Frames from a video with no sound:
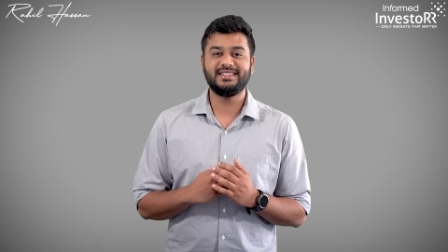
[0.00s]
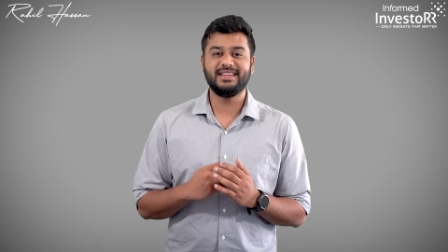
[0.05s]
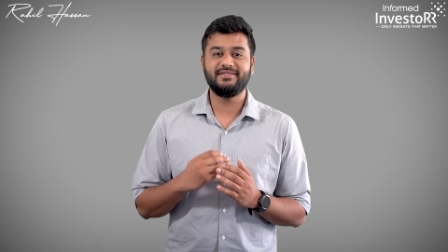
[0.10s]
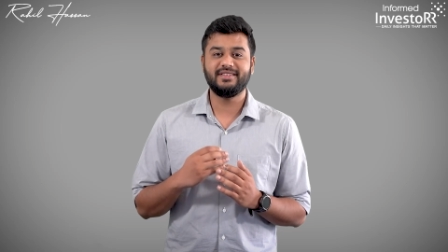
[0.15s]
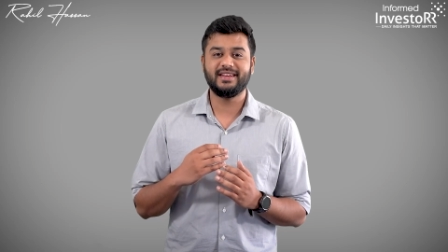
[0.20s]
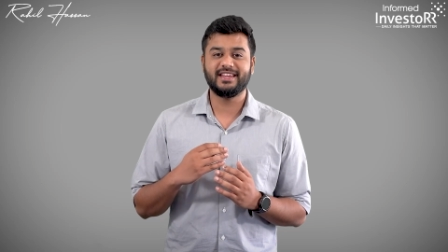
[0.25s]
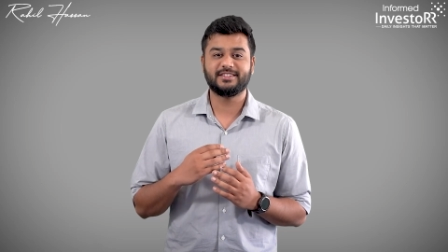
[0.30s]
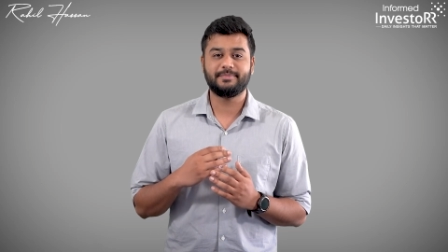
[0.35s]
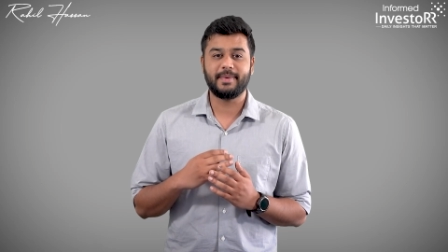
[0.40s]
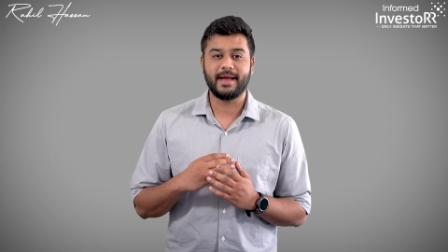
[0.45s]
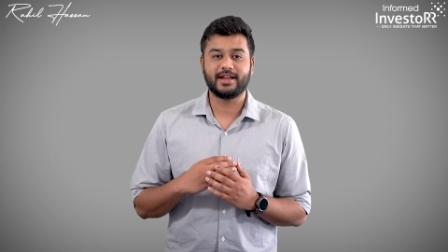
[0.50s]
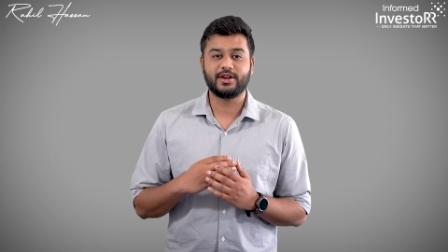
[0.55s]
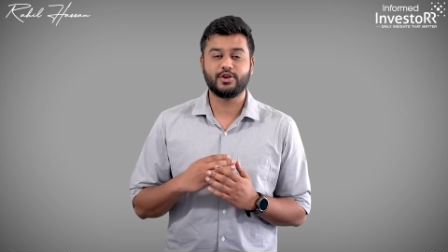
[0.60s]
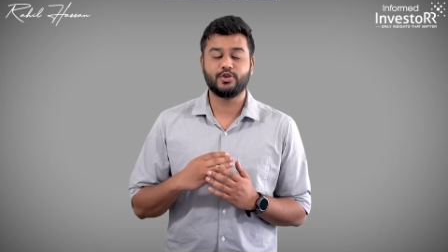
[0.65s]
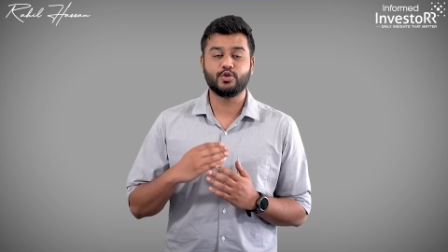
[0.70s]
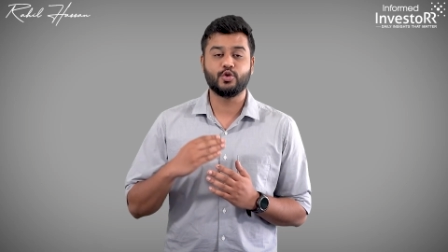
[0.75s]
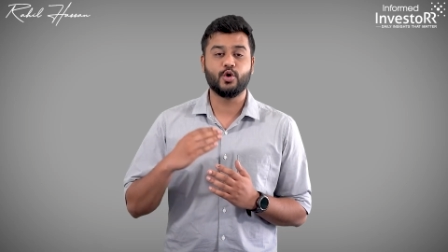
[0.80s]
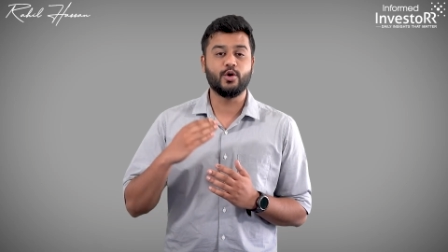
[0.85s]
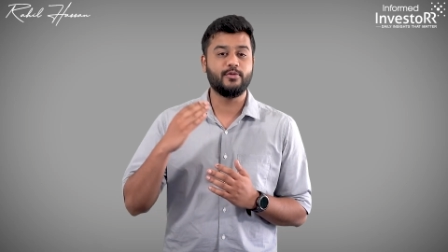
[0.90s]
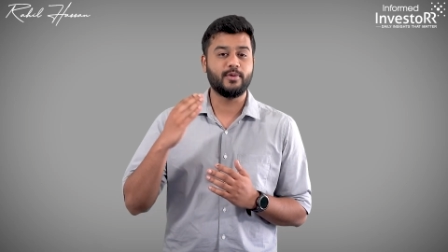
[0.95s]
even expected
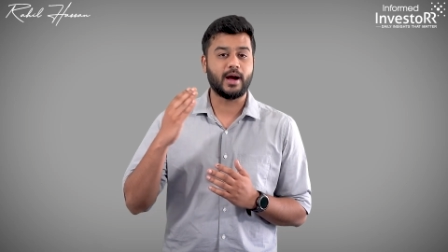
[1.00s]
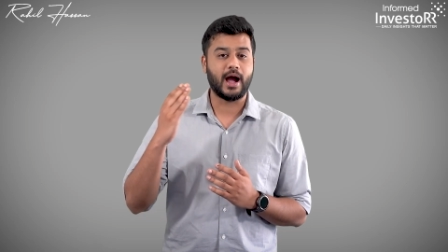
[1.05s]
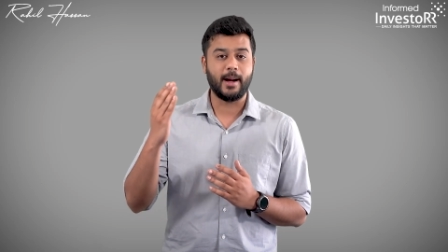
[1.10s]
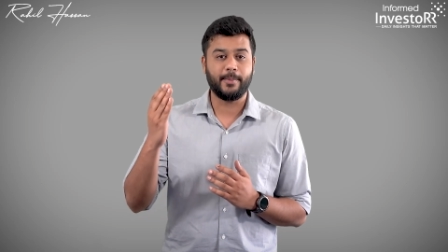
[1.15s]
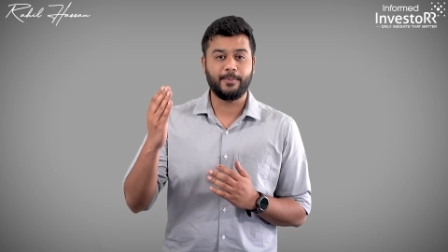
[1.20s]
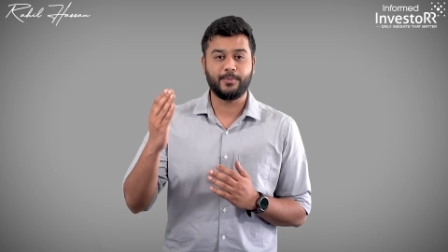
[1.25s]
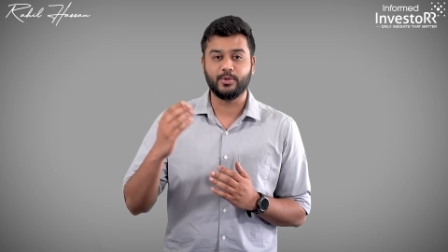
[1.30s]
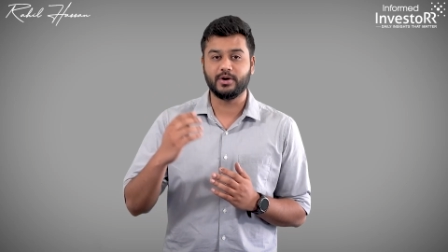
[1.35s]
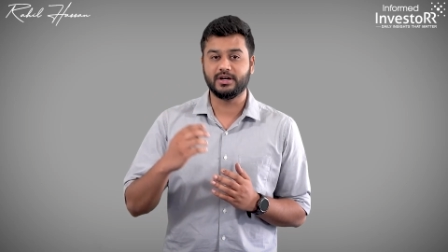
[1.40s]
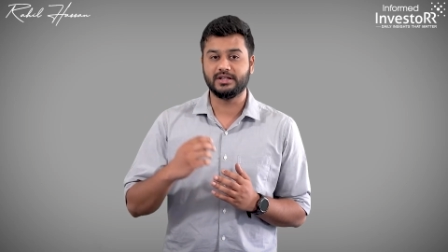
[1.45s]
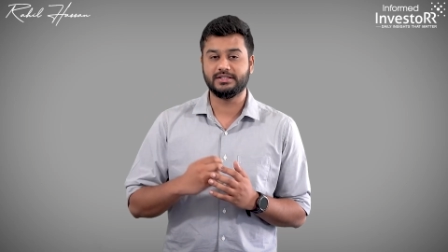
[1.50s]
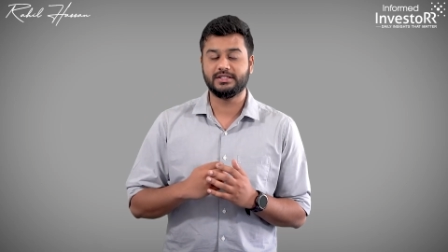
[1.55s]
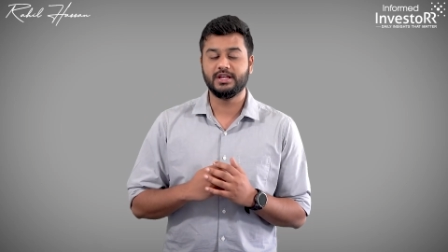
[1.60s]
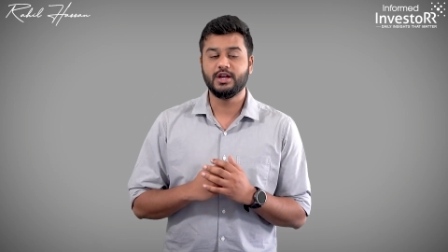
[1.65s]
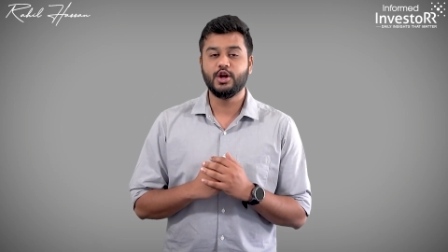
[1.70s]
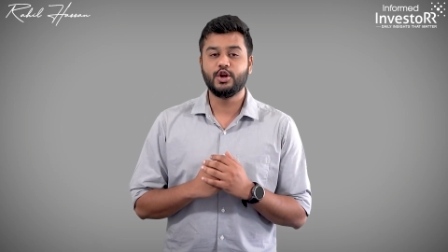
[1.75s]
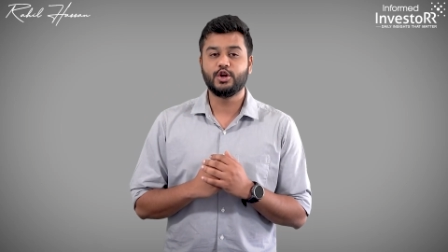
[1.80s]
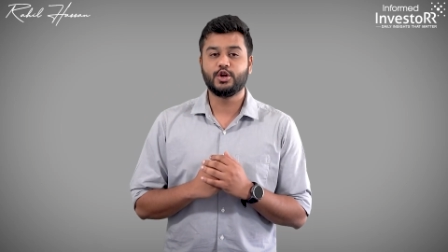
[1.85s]
to go upwards